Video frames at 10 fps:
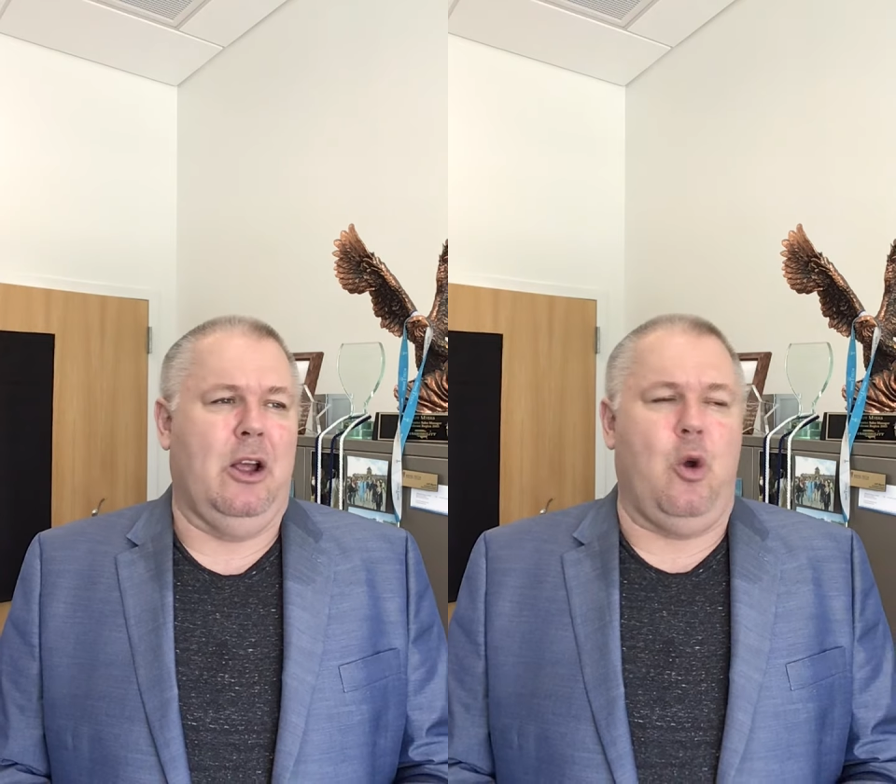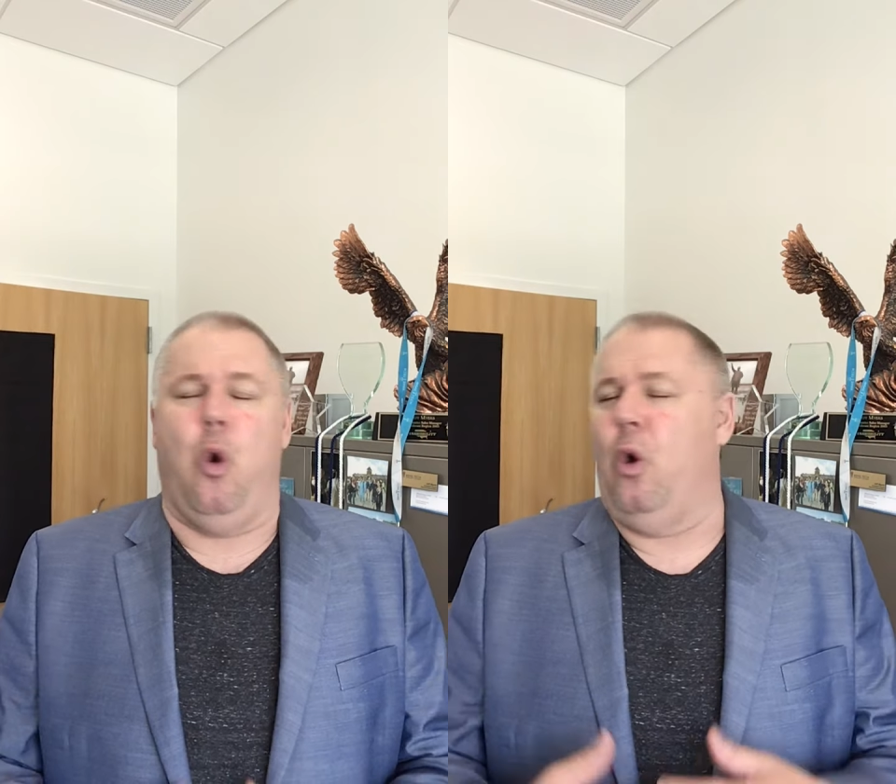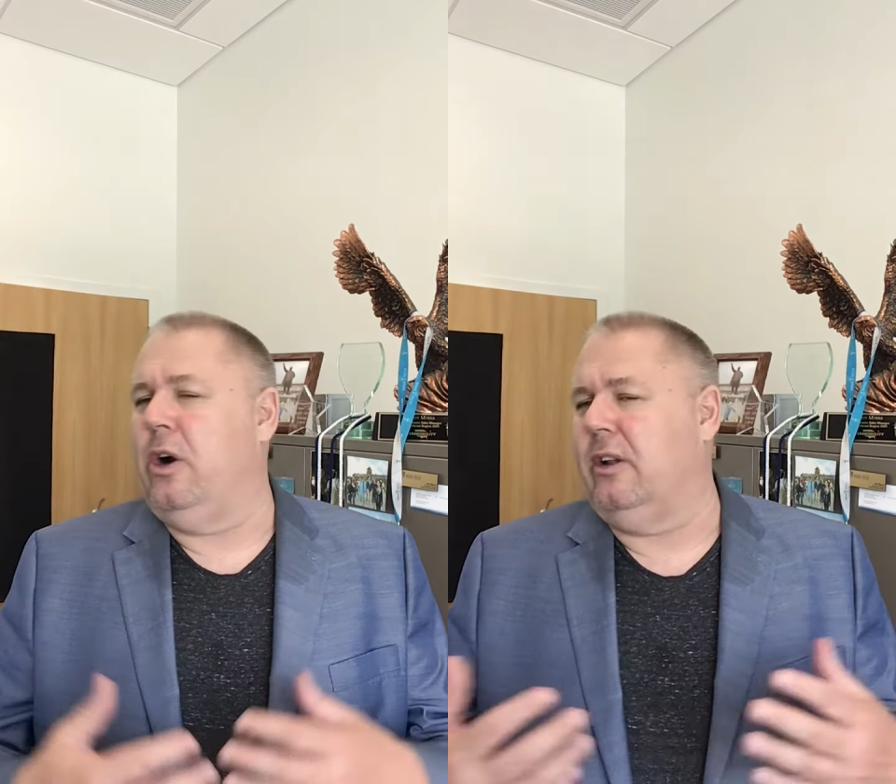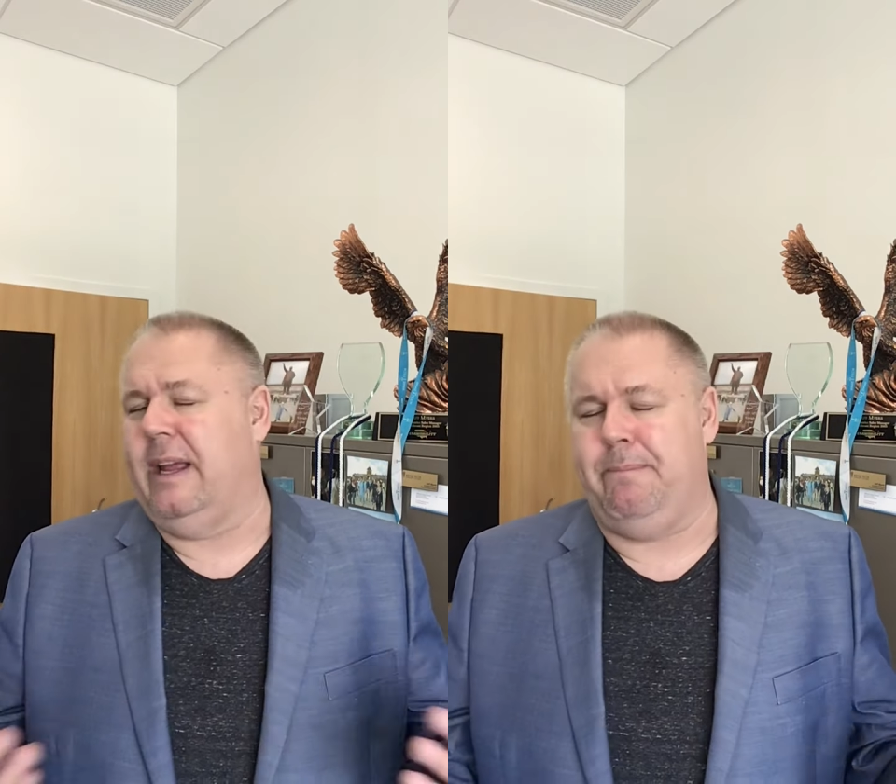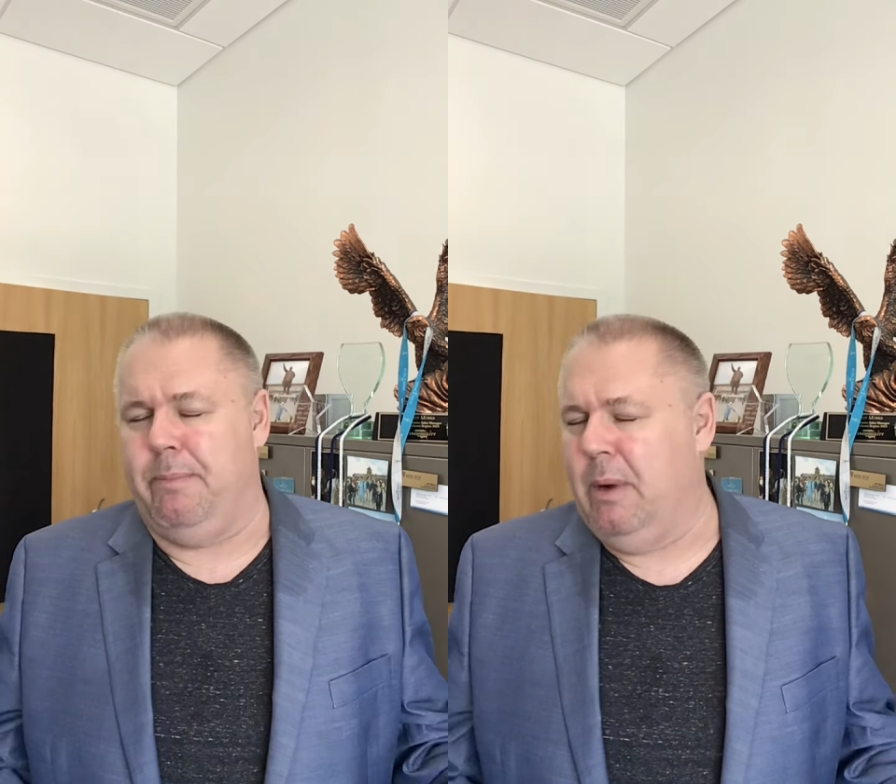
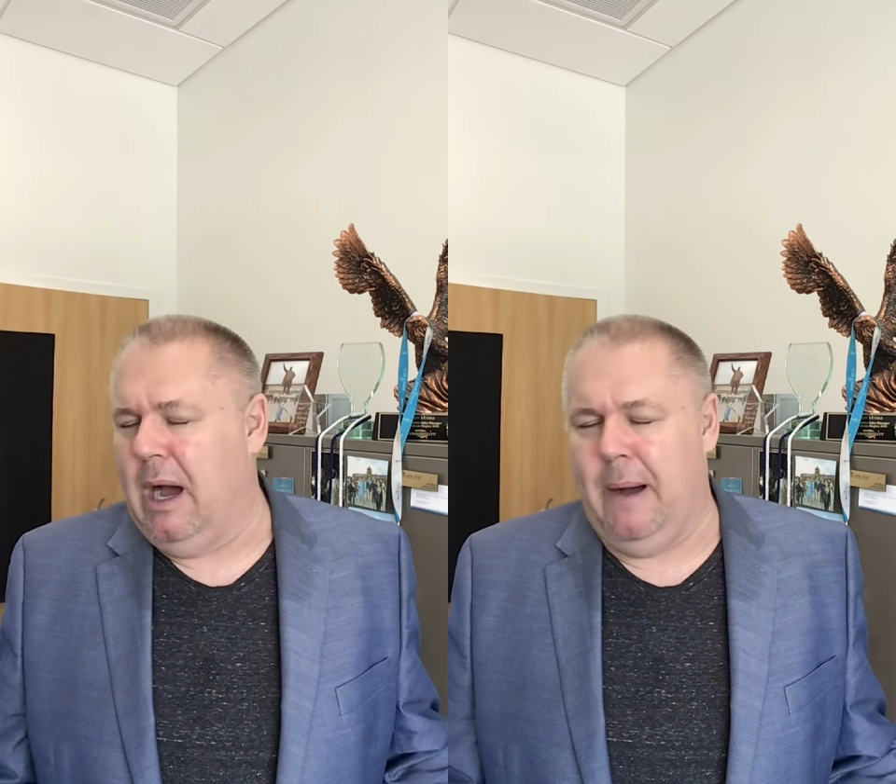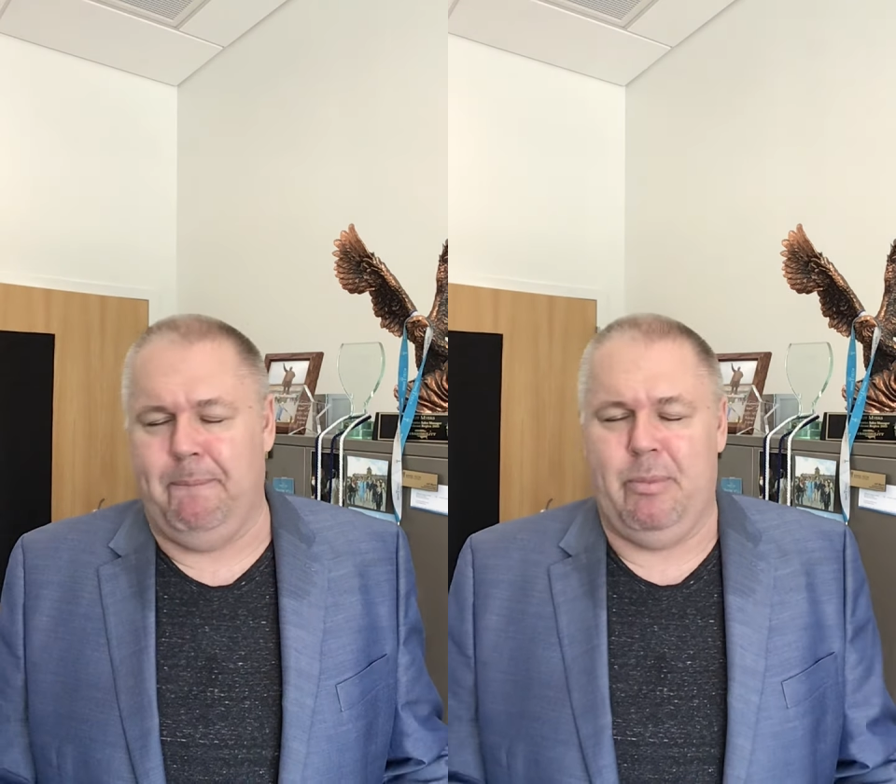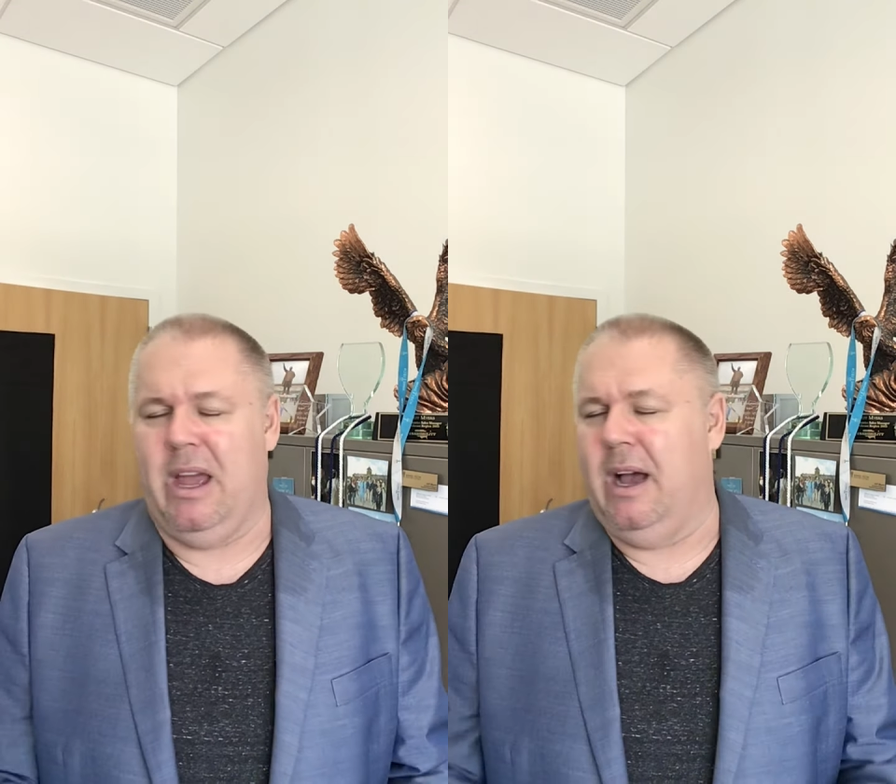quarterly um,